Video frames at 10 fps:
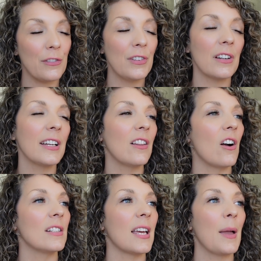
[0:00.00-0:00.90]
a very
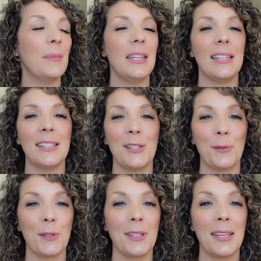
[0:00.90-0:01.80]
long time, needed to
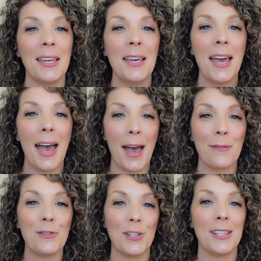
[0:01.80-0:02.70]
really
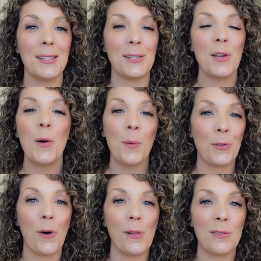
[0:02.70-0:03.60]
have cheese
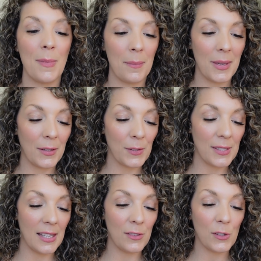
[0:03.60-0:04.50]
with all of my
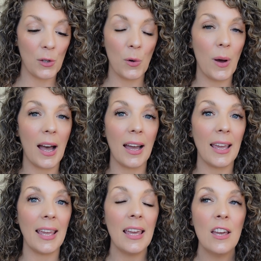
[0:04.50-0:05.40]
meals, and so
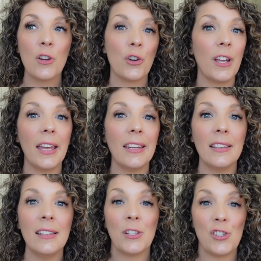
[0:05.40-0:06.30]
I
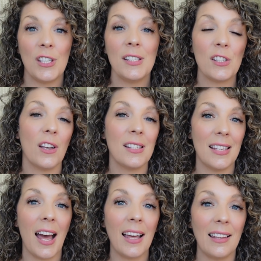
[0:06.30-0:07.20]
created a cheese sauce
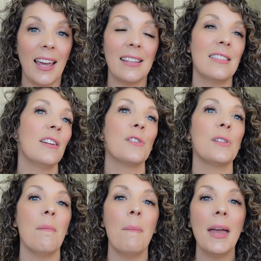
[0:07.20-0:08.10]
that I liked.
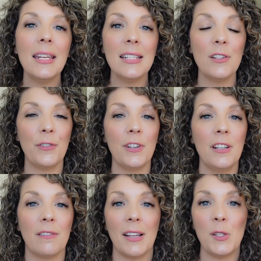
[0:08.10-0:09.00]
There's many
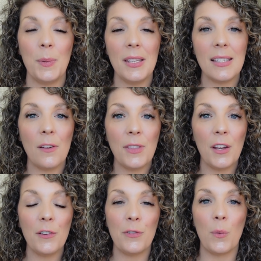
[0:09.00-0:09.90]
different recipes out
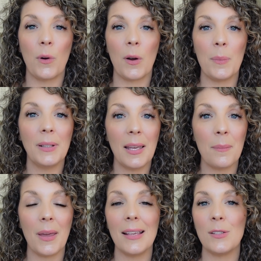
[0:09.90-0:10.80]
there for
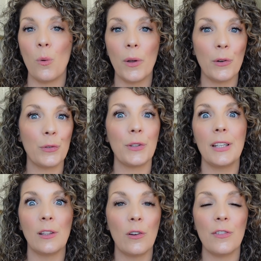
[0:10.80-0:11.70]
plant-based,
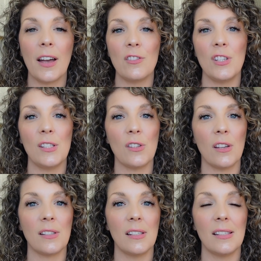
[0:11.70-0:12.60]
oil-free, low-fat cheese
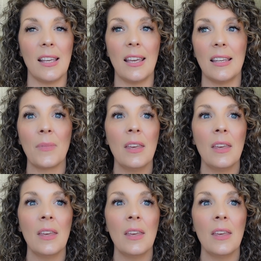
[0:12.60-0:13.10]
sauces, and